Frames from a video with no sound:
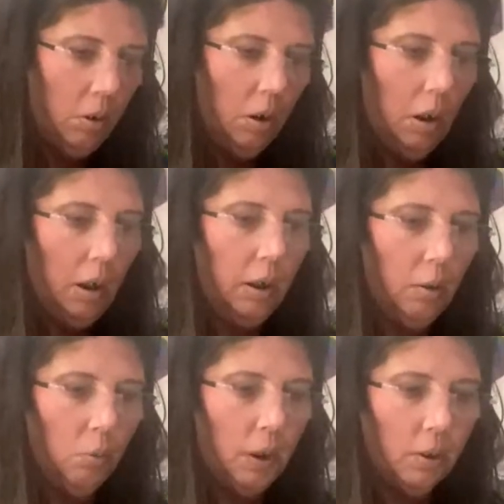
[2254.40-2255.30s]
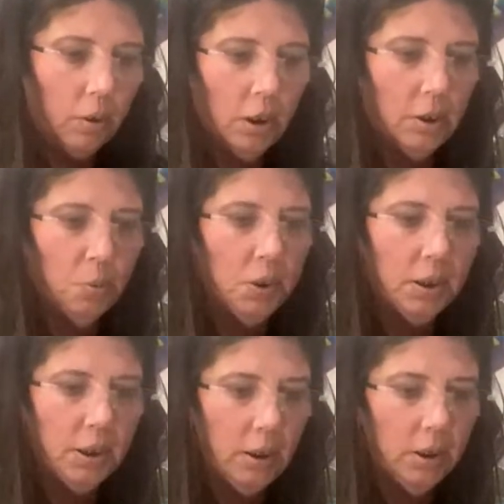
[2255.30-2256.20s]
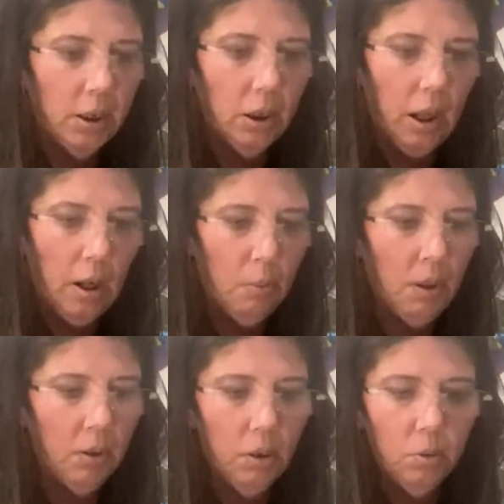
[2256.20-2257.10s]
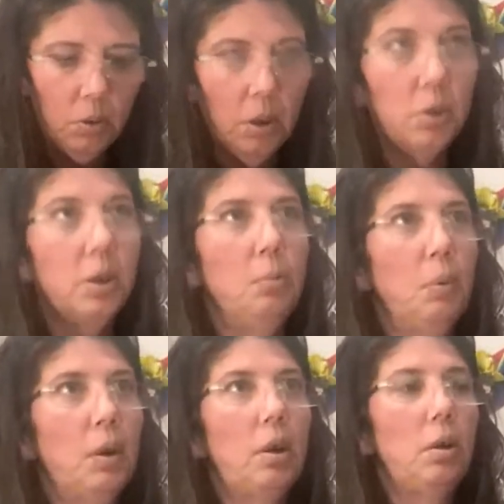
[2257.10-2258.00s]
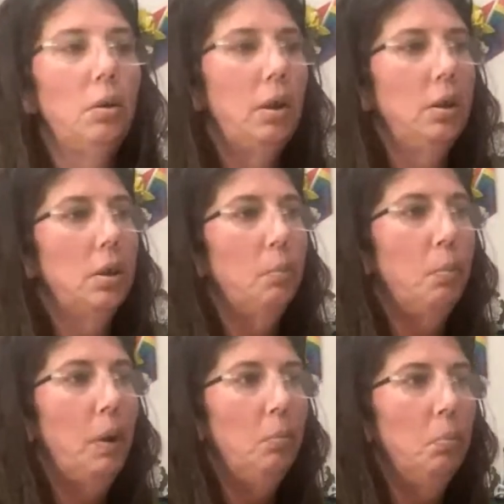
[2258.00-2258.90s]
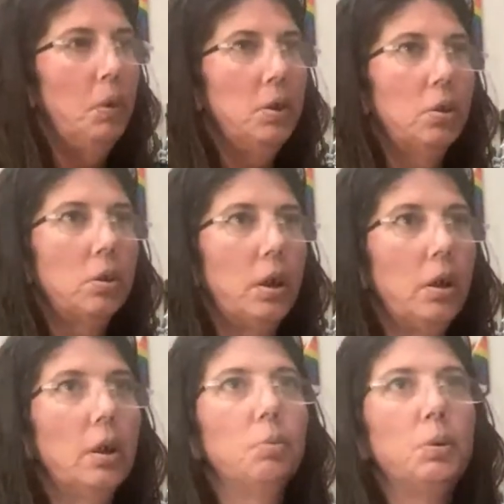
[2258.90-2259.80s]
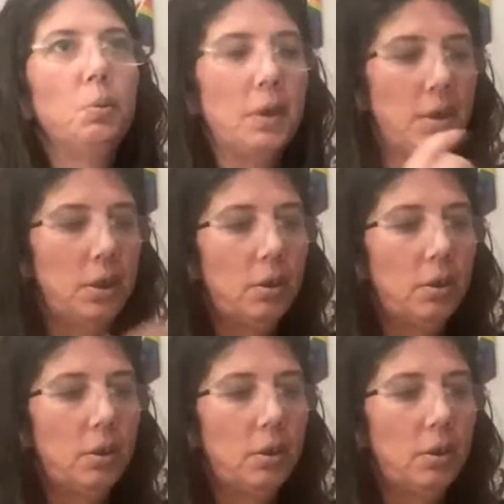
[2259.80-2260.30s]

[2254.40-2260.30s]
And then with the Christmas season coming, who knows? They might end up being mystery gifts with,